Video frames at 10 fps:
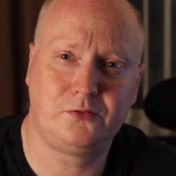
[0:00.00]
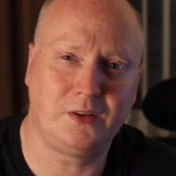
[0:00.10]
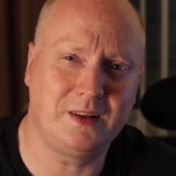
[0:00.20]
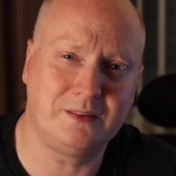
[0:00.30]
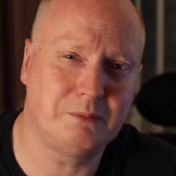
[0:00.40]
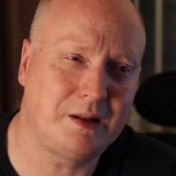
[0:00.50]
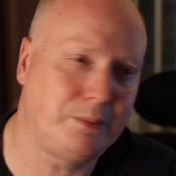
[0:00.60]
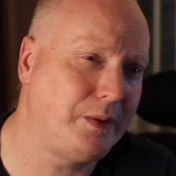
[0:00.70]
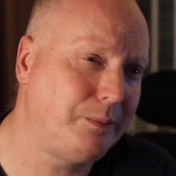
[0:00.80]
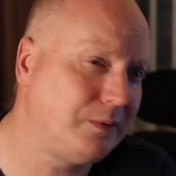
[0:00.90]
think many
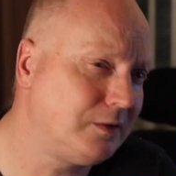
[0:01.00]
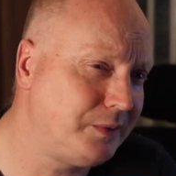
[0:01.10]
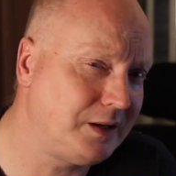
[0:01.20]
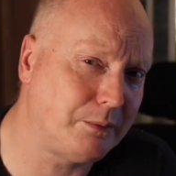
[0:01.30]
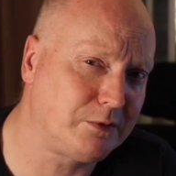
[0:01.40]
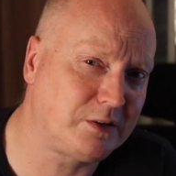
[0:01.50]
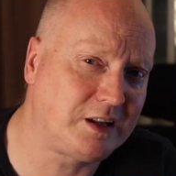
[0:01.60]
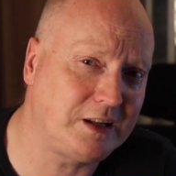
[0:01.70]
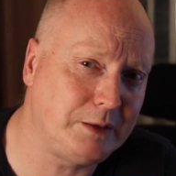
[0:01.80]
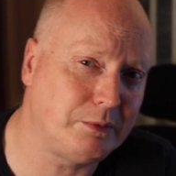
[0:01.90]
people have been able to
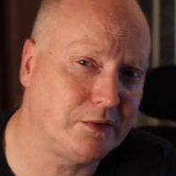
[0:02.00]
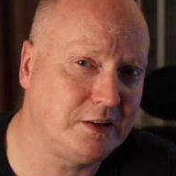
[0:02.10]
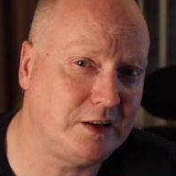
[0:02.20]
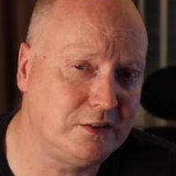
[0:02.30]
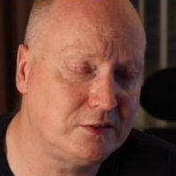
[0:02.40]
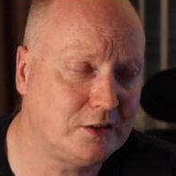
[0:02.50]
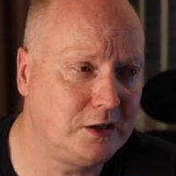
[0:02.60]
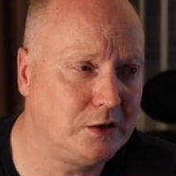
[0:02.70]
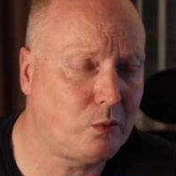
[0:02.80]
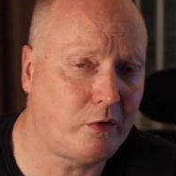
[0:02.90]
claim on these
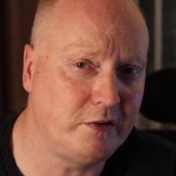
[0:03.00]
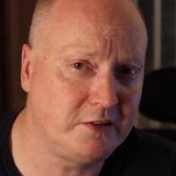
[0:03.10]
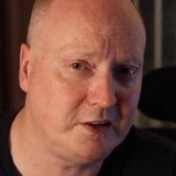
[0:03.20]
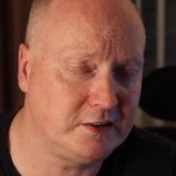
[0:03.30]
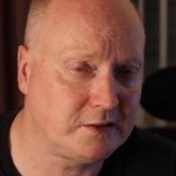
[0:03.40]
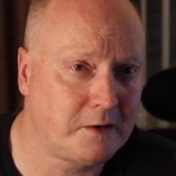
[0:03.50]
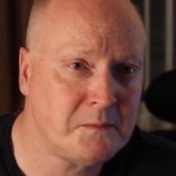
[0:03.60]
warranties.